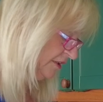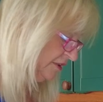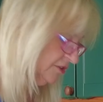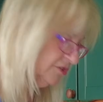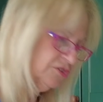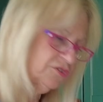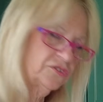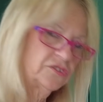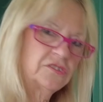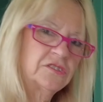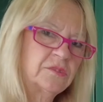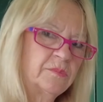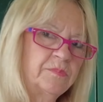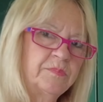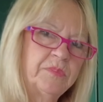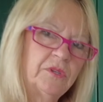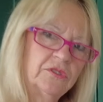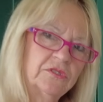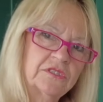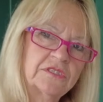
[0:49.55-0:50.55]
It's just a
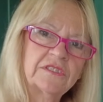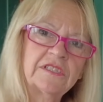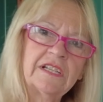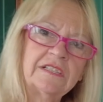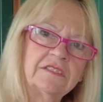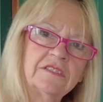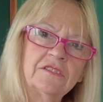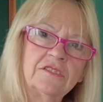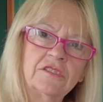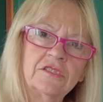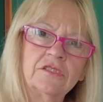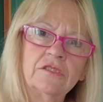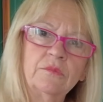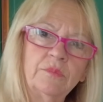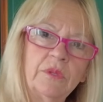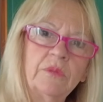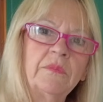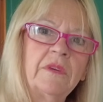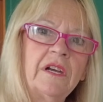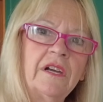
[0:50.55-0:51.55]
bog standard
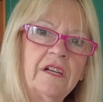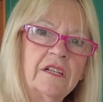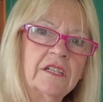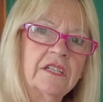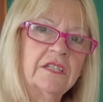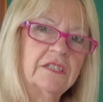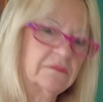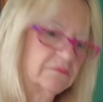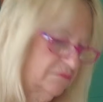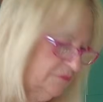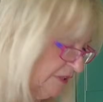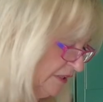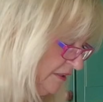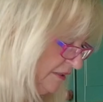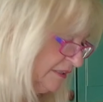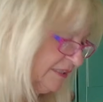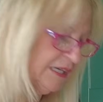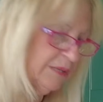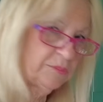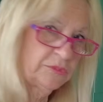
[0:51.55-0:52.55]
supermarket
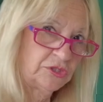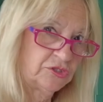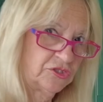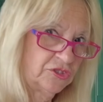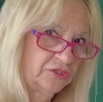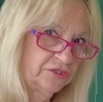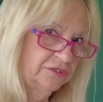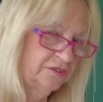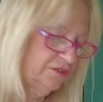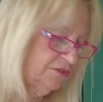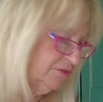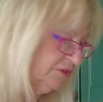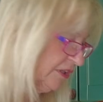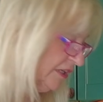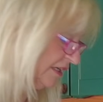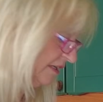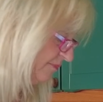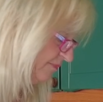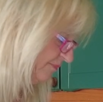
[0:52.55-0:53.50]
gammon joint, okay?